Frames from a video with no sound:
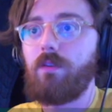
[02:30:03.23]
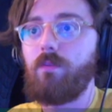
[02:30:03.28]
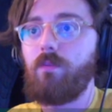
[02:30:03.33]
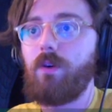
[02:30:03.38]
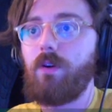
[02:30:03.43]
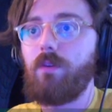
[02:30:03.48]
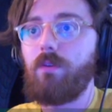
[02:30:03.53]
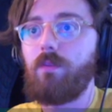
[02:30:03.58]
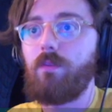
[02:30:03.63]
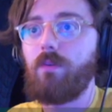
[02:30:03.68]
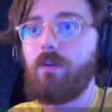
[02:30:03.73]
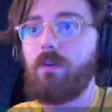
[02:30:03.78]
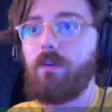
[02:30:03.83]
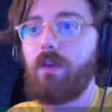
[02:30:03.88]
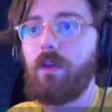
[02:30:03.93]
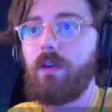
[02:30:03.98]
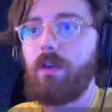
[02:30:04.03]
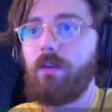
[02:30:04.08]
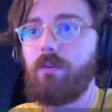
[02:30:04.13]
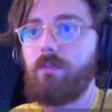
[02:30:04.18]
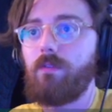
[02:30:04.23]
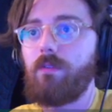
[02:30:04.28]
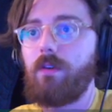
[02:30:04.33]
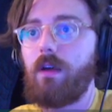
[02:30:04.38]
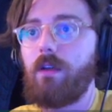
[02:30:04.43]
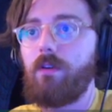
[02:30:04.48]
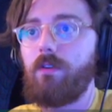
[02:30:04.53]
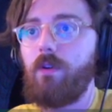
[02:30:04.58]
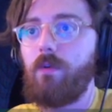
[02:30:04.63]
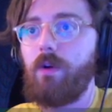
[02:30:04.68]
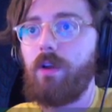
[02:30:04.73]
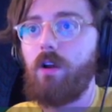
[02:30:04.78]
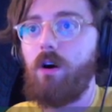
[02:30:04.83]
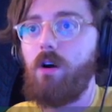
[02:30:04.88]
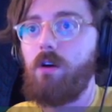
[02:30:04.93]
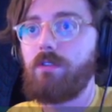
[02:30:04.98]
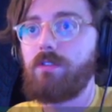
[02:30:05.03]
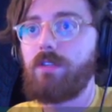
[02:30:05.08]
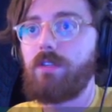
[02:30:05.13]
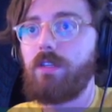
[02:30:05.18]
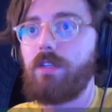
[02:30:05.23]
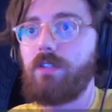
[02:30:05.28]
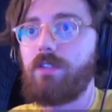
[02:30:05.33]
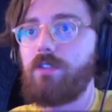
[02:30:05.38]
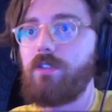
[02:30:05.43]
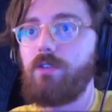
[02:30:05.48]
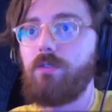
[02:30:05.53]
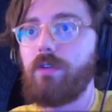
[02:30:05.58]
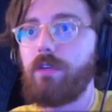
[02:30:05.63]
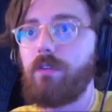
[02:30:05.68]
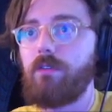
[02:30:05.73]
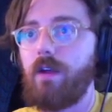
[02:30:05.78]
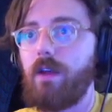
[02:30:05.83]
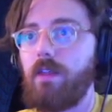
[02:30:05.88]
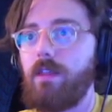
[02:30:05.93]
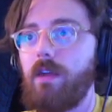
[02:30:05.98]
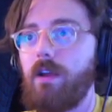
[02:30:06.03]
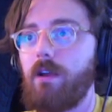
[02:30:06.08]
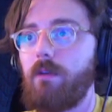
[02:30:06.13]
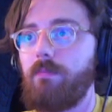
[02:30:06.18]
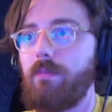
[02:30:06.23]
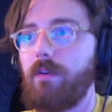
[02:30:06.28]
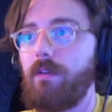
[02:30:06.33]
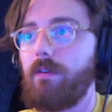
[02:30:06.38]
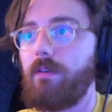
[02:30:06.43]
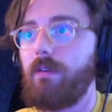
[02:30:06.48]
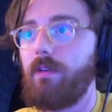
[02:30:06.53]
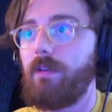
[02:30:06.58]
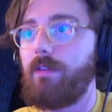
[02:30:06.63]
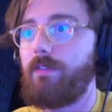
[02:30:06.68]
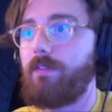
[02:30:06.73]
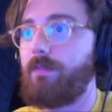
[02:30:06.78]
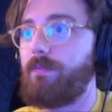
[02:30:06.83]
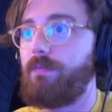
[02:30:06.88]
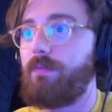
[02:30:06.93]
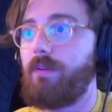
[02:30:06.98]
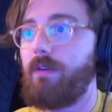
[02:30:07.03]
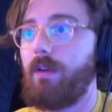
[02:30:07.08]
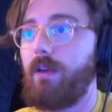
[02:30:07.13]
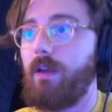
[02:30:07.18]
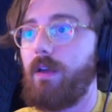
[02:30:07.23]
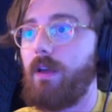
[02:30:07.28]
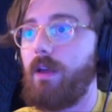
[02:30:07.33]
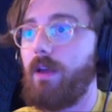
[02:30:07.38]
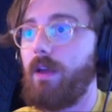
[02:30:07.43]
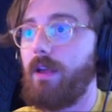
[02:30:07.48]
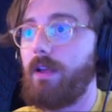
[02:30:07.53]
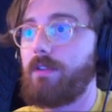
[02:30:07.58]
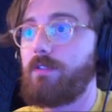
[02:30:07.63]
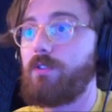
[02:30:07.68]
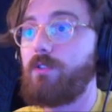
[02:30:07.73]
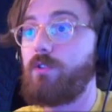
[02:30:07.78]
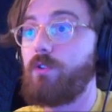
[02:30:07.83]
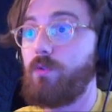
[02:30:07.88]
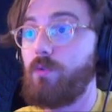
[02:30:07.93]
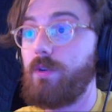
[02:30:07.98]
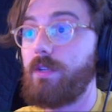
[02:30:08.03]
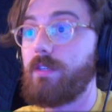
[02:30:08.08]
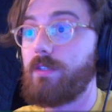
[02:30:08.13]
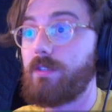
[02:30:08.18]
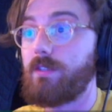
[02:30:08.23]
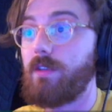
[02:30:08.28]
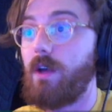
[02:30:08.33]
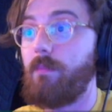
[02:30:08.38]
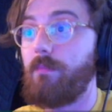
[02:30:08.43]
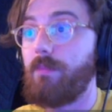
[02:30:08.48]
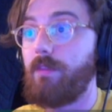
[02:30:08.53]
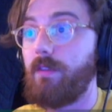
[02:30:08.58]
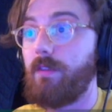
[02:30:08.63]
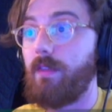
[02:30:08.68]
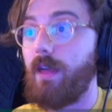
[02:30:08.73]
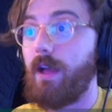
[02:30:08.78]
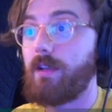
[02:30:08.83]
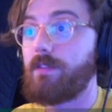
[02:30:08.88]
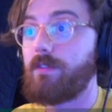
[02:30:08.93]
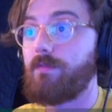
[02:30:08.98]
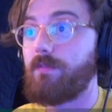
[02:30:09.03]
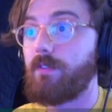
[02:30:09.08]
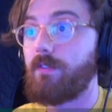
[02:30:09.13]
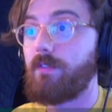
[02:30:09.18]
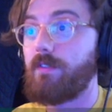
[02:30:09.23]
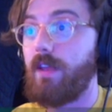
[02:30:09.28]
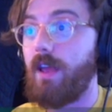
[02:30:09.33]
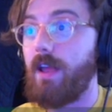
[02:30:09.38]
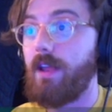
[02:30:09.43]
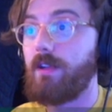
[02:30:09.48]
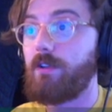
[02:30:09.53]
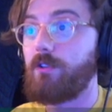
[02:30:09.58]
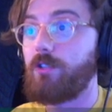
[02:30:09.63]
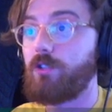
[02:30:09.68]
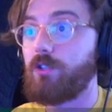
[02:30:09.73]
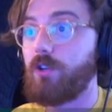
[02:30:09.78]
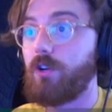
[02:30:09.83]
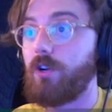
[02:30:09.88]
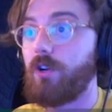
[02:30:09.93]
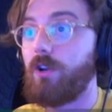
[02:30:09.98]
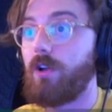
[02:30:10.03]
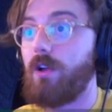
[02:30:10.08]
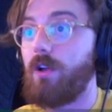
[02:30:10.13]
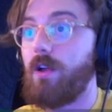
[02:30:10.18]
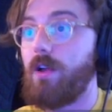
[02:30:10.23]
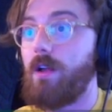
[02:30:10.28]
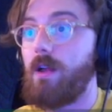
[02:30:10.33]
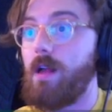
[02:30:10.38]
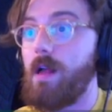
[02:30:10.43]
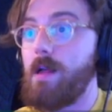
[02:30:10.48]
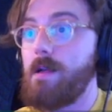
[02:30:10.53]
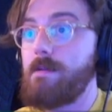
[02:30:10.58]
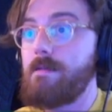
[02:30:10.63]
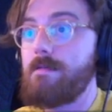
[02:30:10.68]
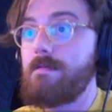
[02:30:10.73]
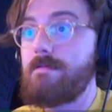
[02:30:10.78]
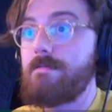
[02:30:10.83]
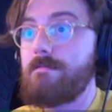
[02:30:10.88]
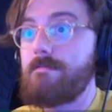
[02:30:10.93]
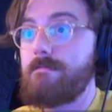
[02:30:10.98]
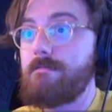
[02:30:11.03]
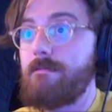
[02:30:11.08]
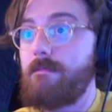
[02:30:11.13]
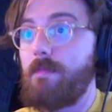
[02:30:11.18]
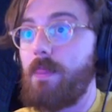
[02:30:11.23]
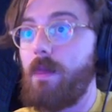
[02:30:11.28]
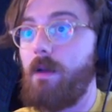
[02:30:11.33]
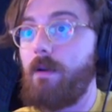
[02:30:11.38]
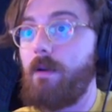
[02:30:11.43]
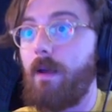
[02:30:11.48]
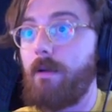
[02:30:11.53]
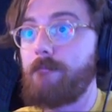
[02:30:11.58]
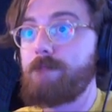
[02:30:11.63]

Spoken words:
Whoa, okay. I don't know what Alt is doing right there, but it's doing something. That's for dang sure. Okay.